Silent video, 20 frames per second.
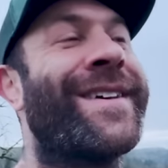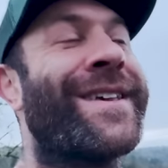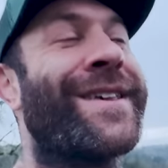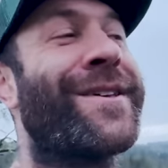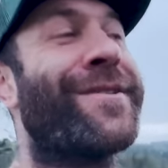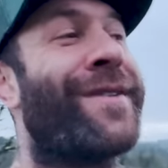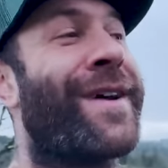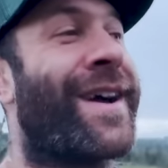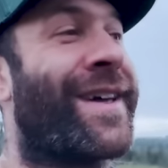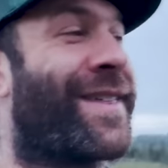
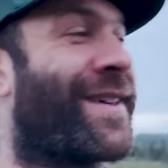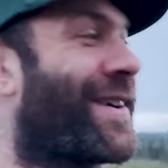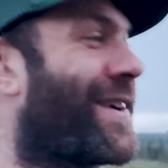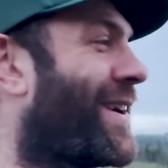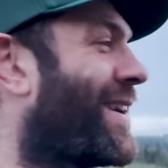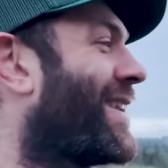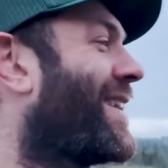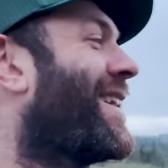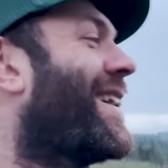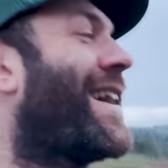You
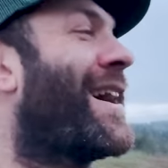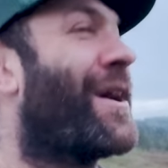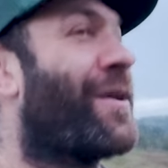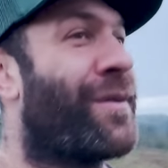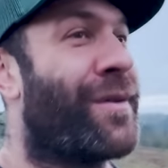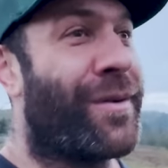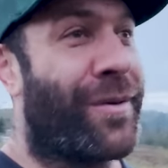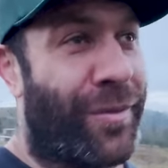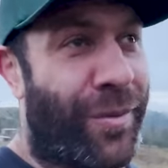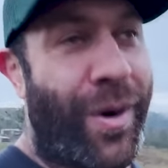either
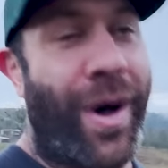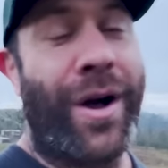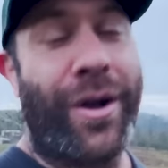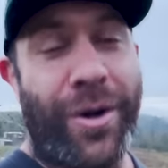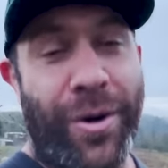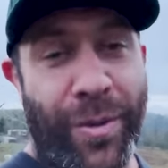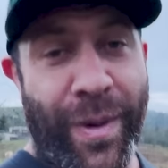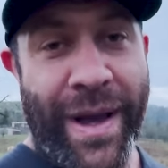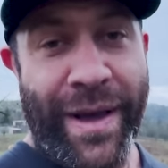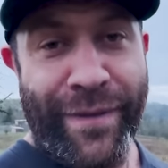
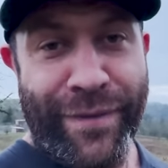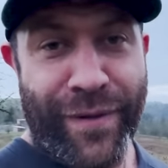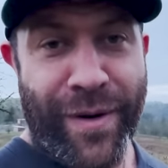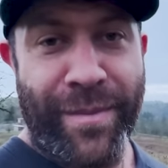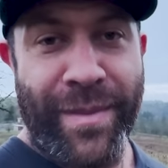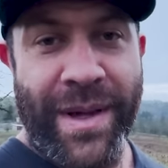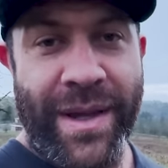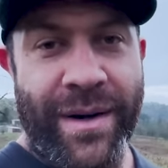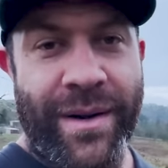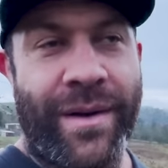walk away
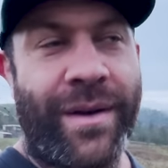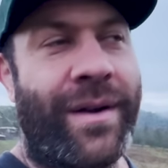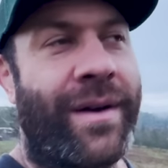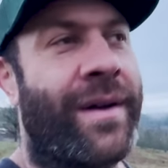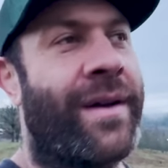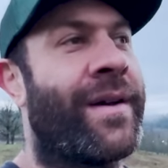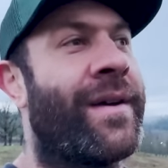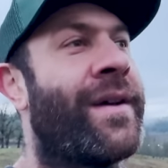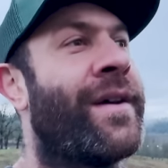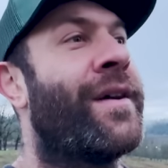from it
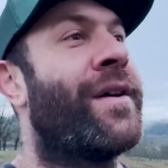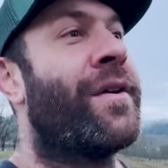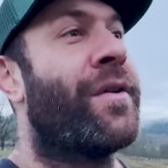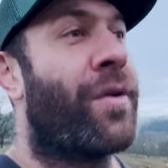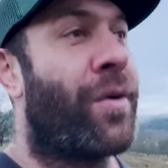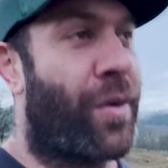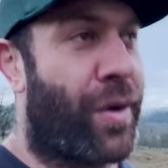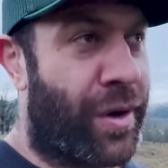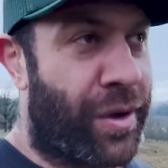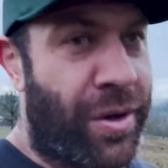
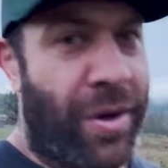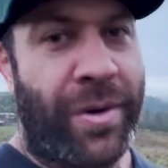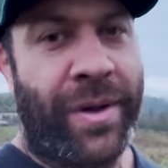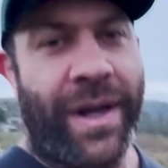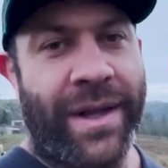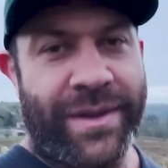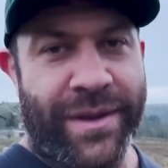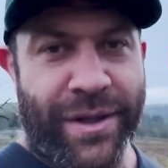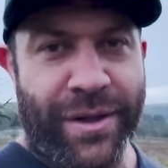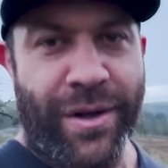or go
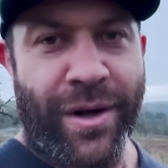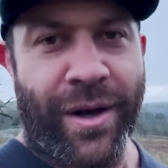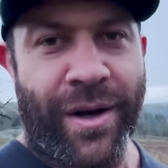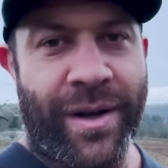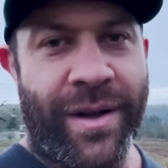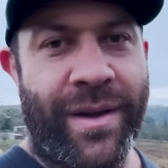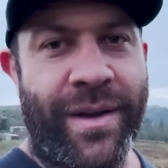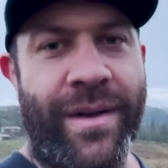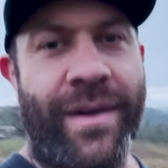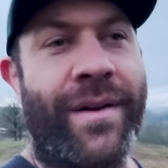get the
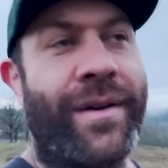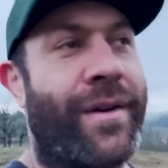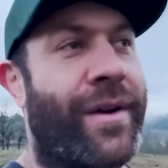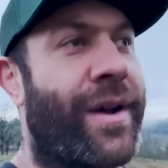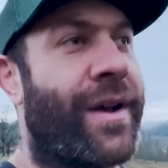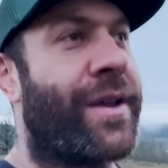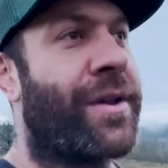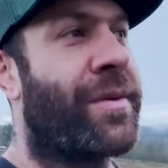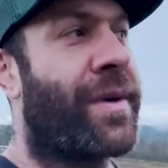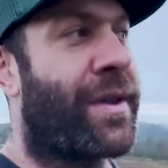dog. All
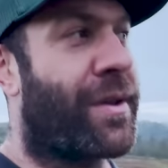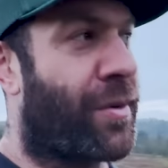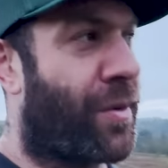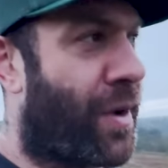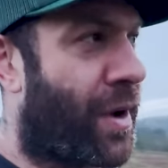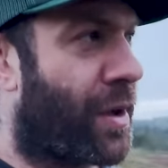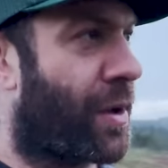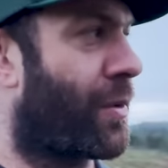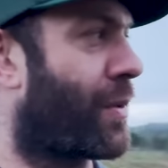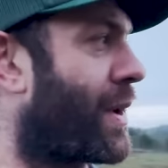right, you either
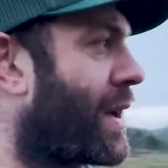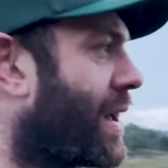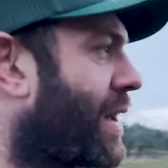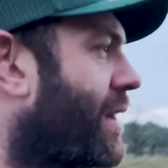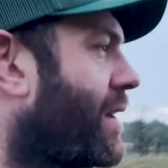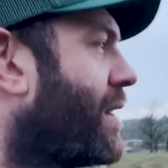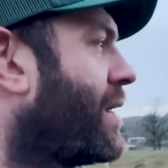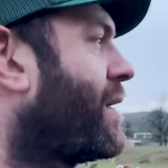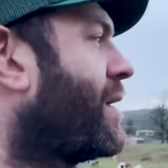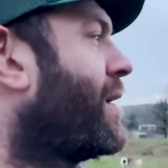walk
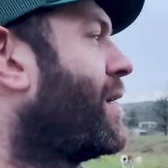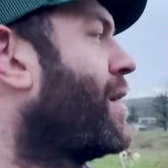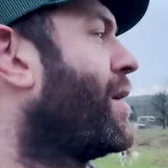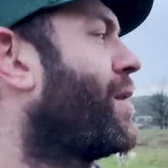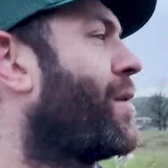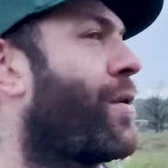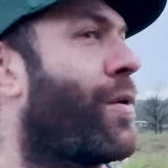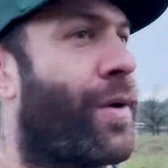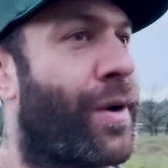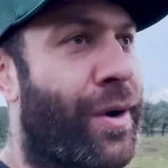away
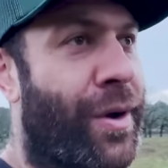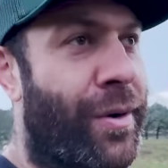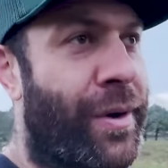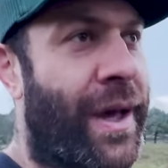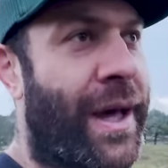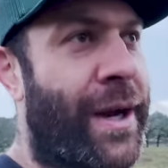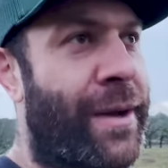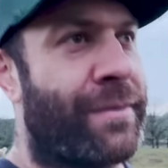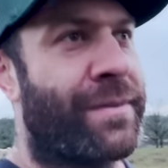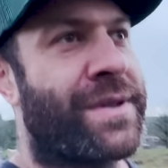or go
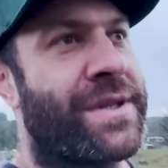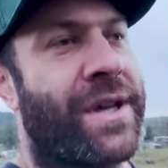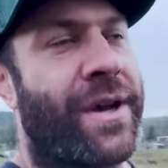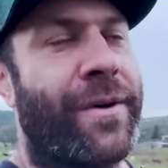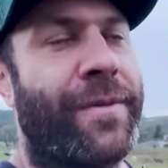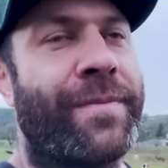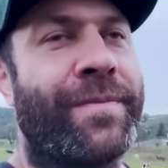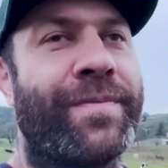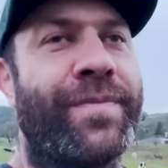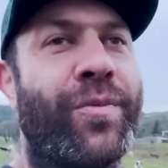get them.
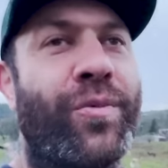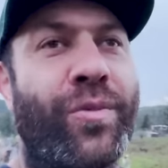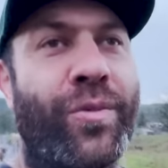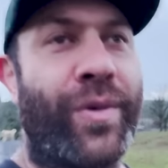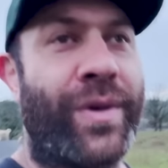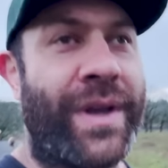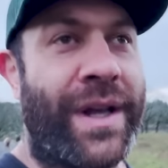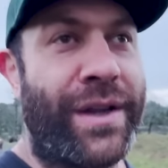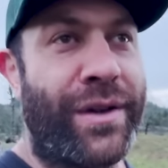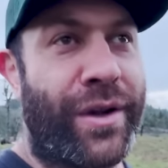So
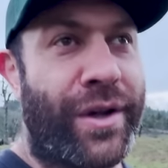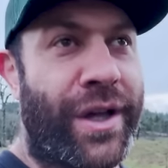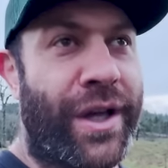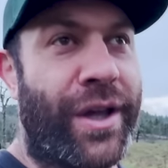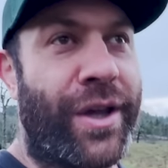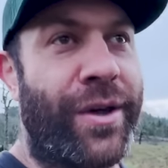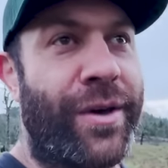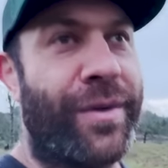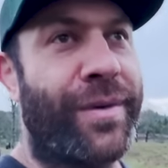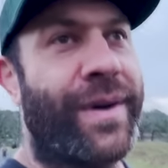when they look at
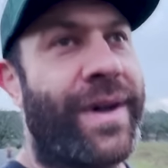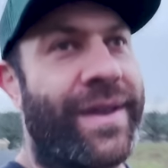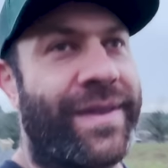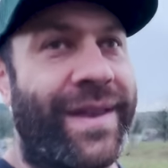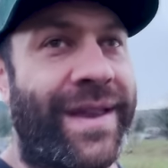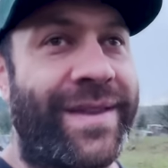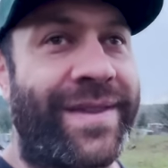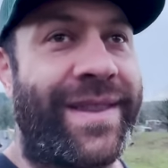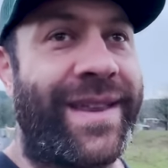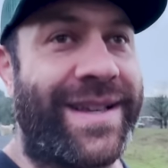you and
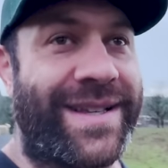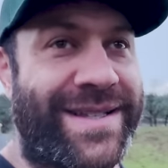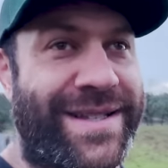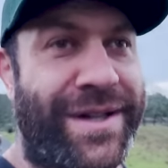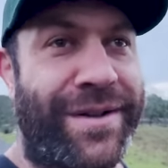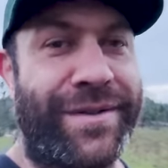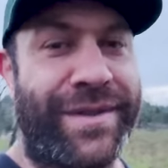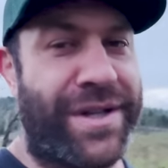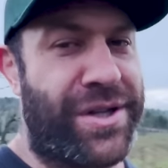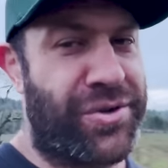then they
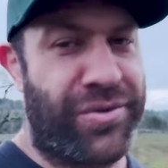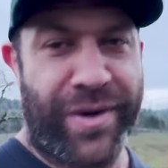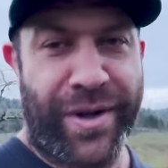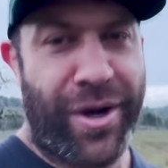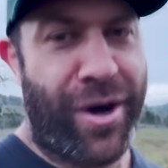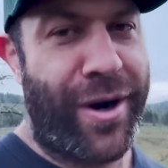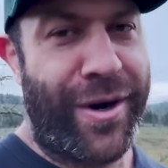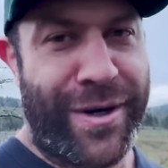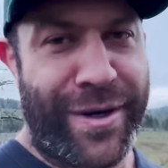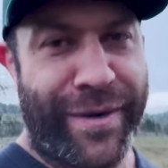still
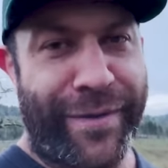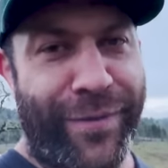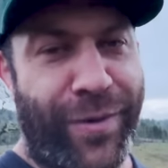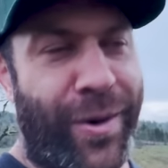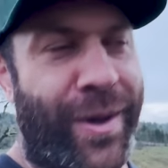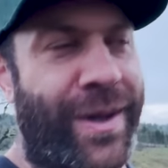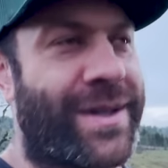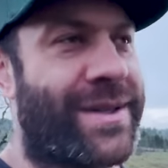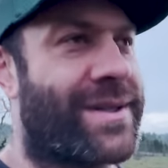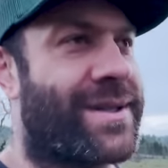disregard your
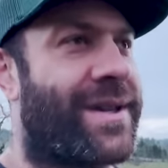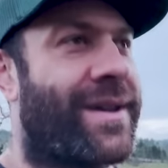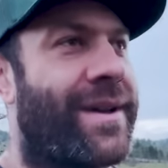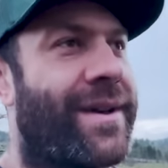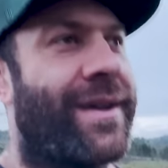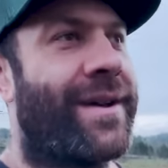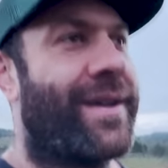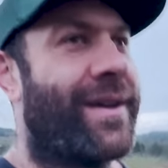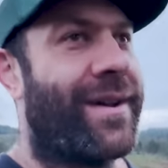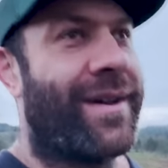voice,
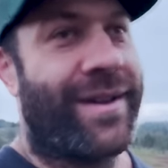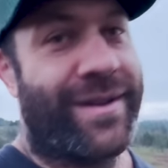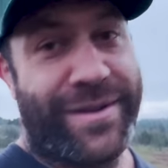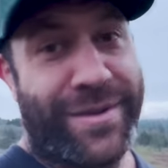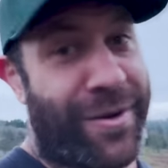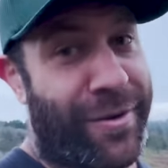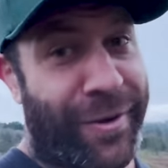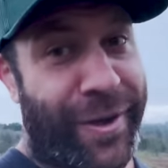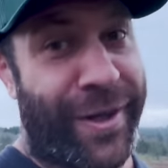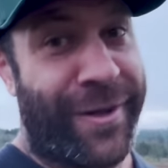
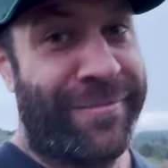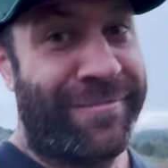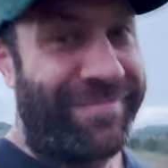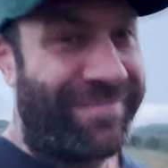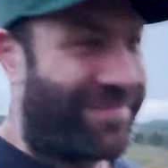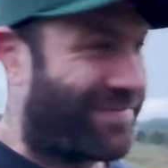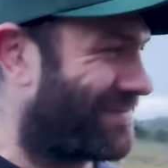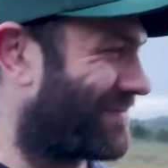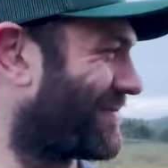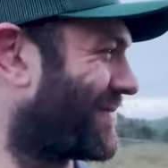it's no good.
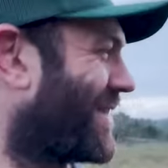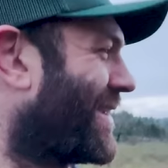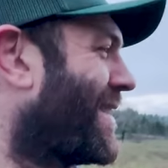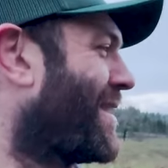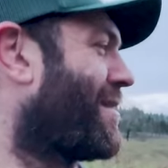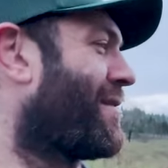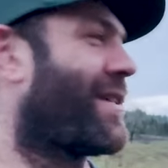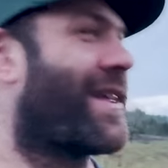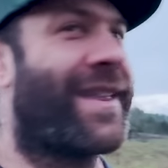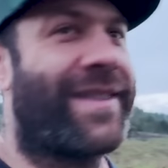
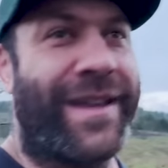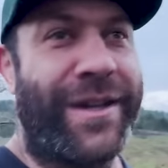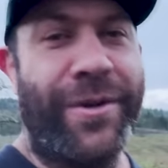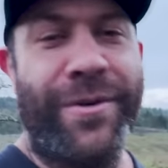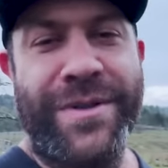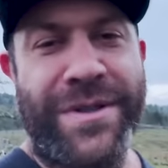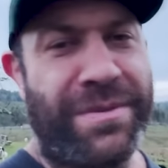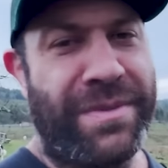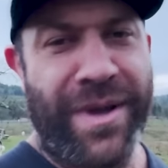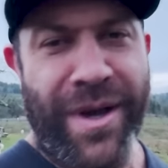They
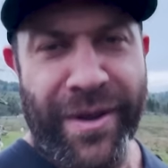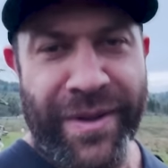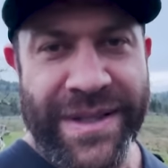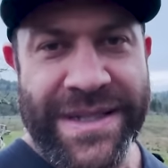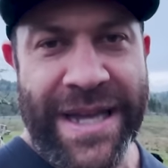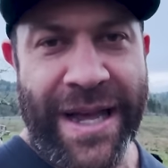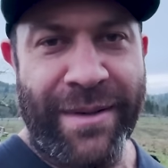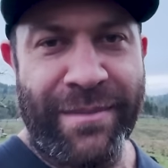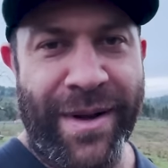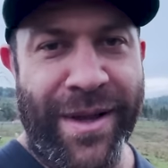do it to me all the
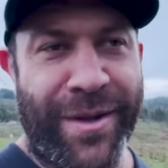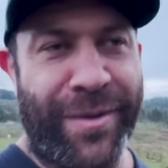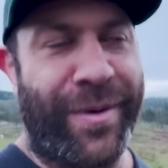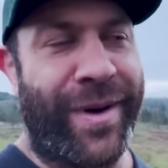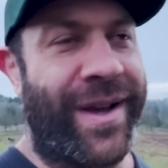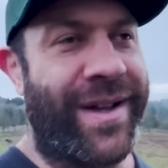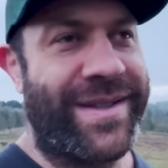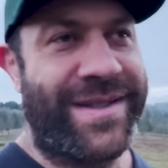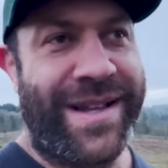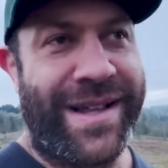time, by the
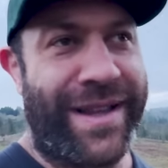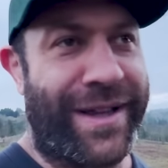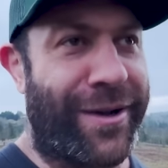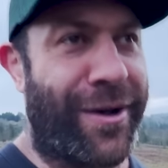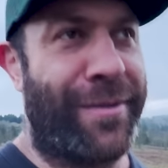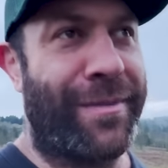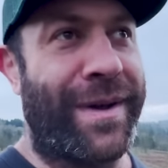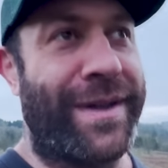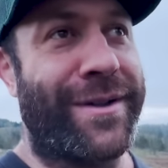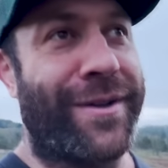way. It's not like
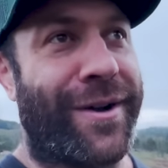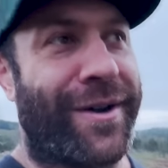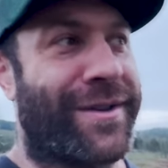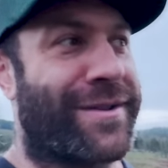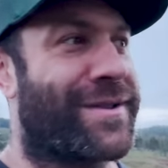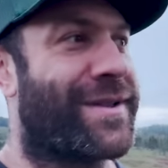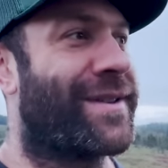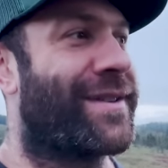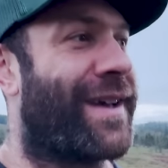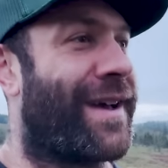all my
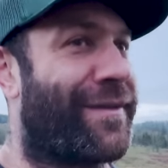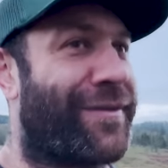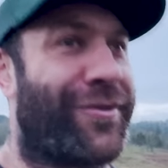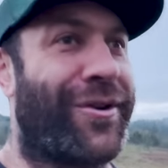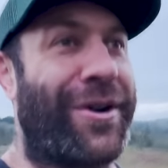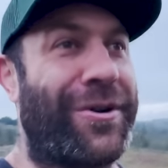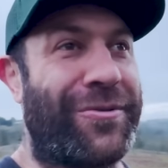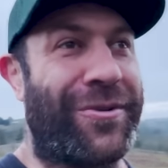dogs have great